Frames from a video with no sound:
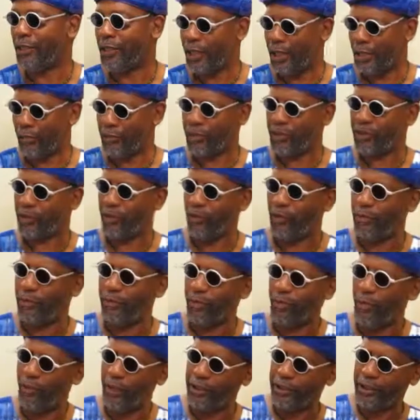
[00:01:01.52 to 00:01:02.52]
It was so
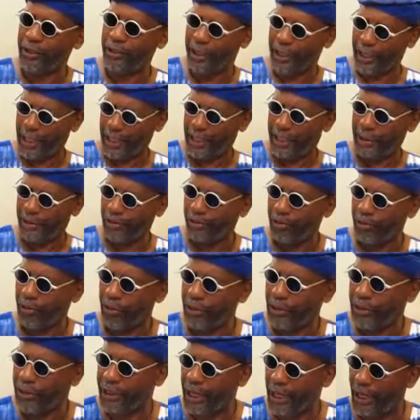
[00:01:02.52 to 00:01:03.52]
important that I had to print
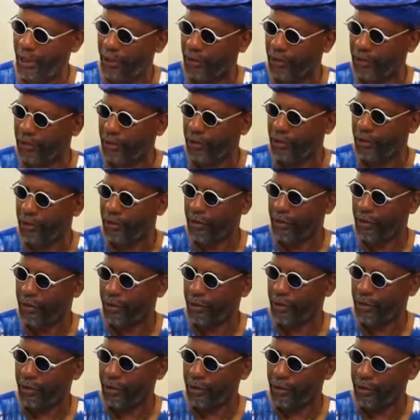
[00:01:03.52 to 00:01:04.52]
it out because
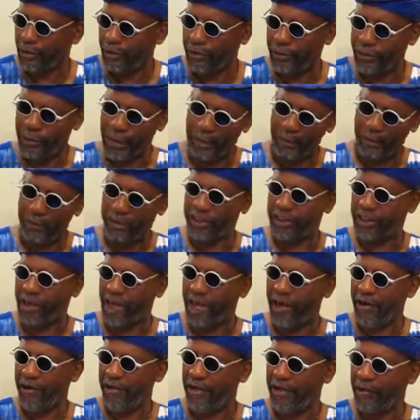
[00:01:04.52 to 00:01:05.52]
mm-hmm. I was
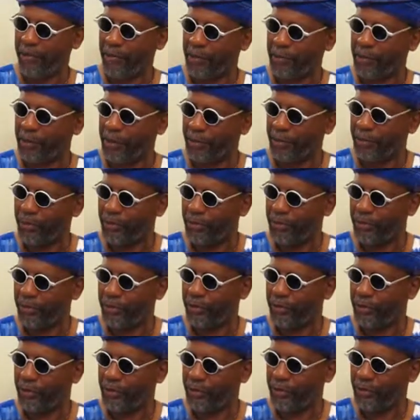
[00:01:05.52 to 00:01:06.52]
sharing it with people.
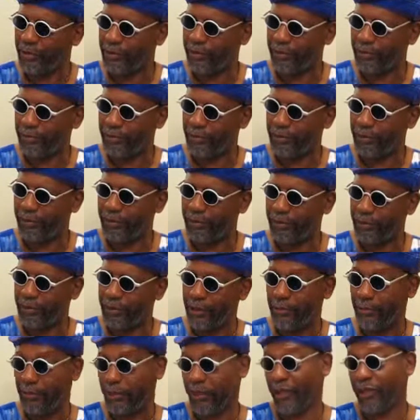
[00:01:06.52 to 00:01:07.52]
Mm.
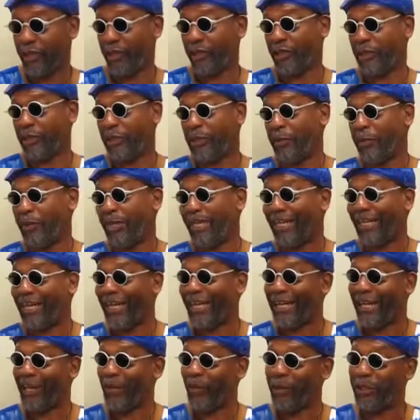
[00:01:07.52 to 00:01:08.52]
Some because people I
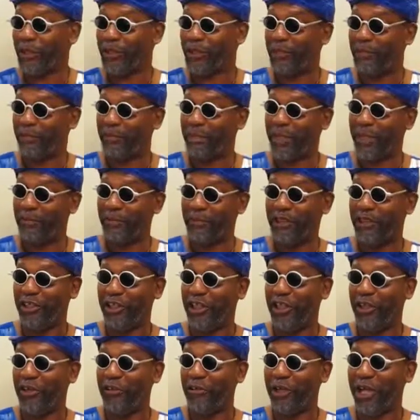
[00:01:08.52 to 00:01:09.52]
hang out with, sometimes
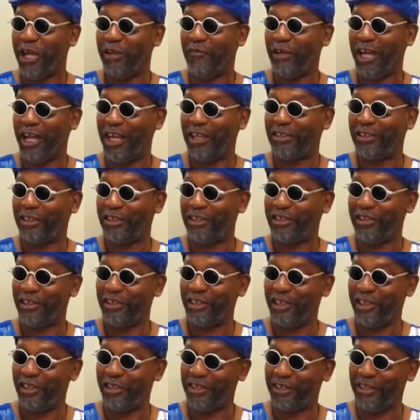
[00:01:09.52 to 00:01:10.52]
they don't have access to
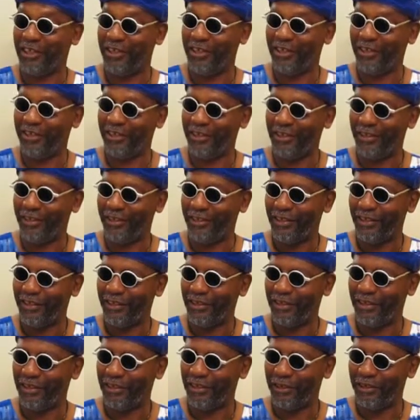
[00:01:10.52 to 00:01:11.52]
the internet.
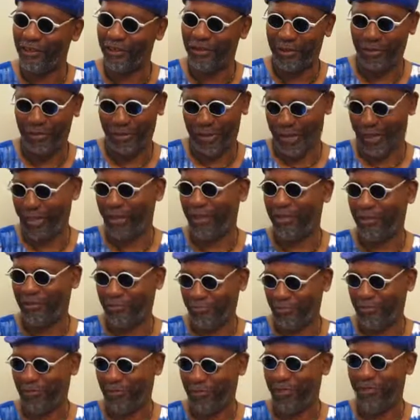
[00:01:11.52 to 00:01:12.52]
So oh, I had
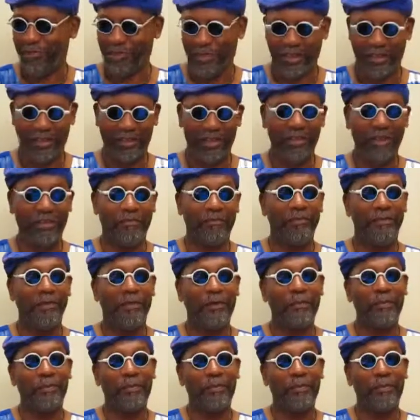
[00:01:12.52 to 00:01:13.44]
yes. to do that stuff, you know.